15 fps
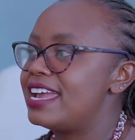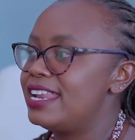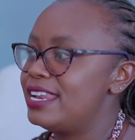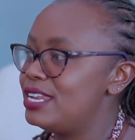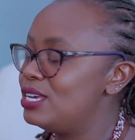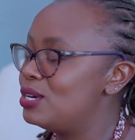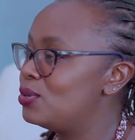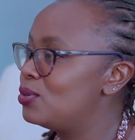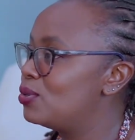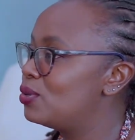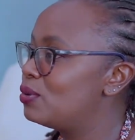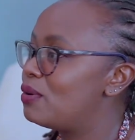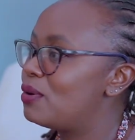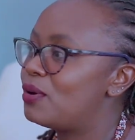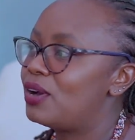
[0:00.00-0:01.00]
I
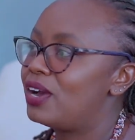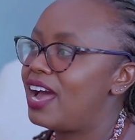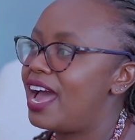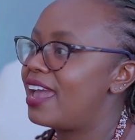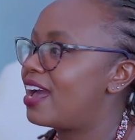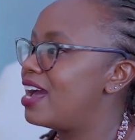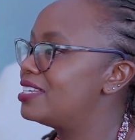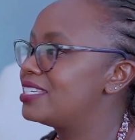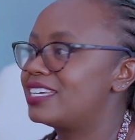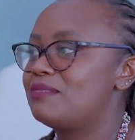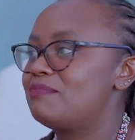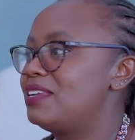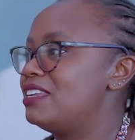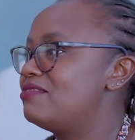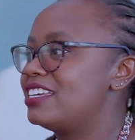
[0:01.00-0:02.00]
knew I can't
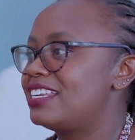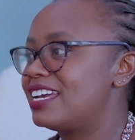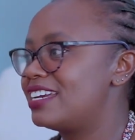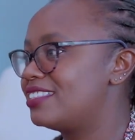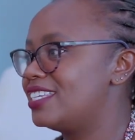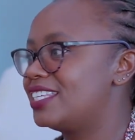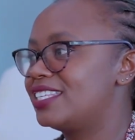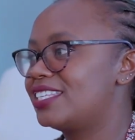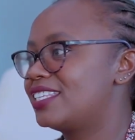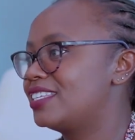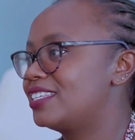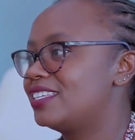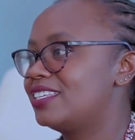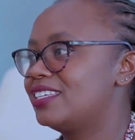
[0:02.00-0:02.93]
keep living like this.